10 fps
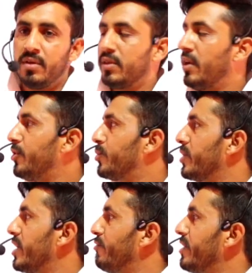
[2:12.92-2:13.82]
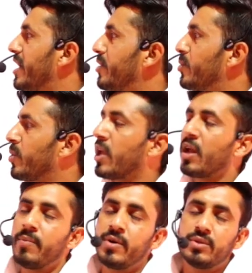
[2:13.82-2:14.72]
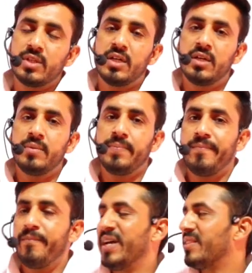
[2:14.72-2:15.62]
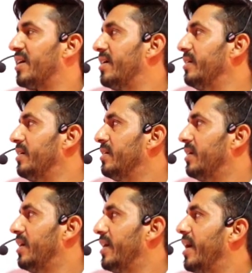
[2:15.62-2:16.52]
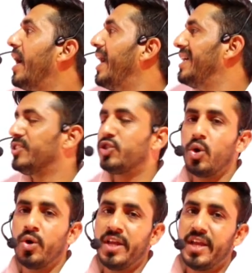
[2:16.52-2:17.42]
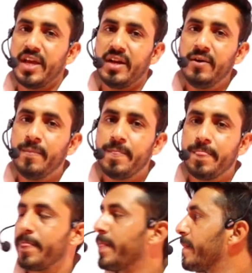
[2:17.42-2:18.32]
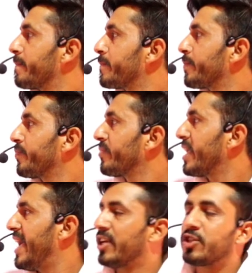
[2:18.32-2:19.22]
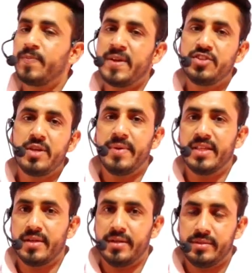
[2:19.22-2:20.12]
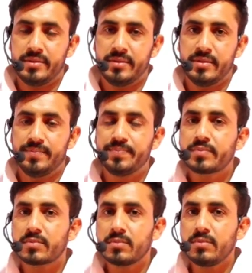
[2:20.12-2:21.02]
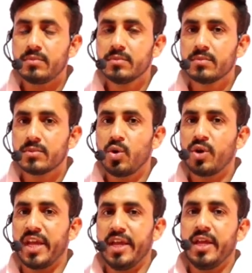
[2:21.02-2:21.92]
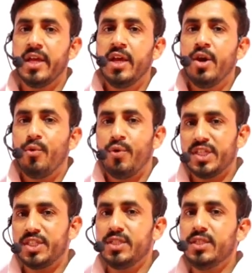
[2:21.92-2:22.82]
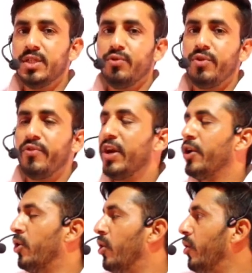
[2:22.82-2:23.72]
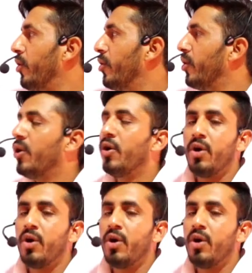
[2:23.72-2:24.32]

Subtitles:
Then today we are talking about the method as shown here, expansion method. Okay, first we will know